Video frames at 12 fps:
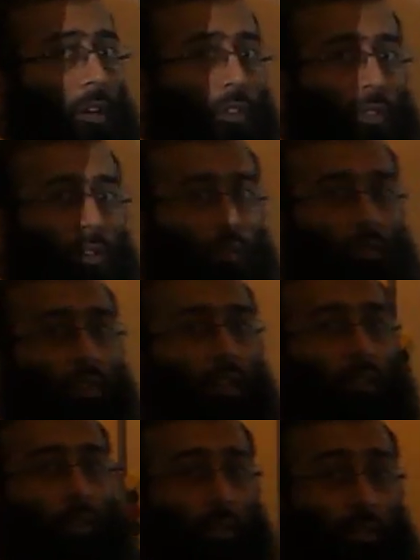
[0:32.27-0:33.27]
because
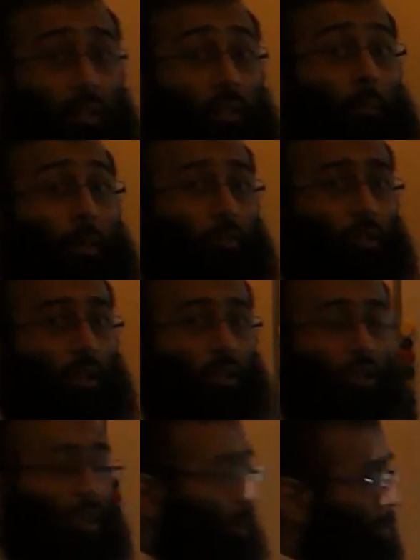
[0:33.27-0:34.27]
it's a
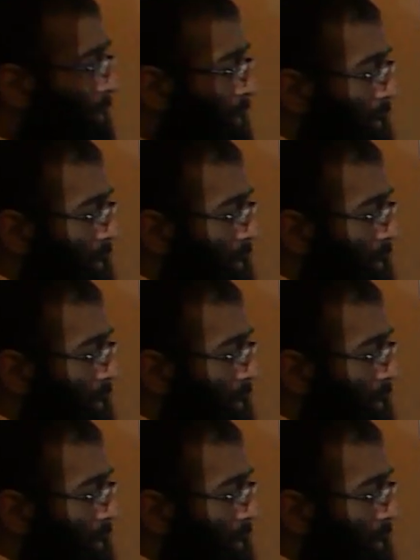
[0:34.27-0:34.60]
symmetrical shape.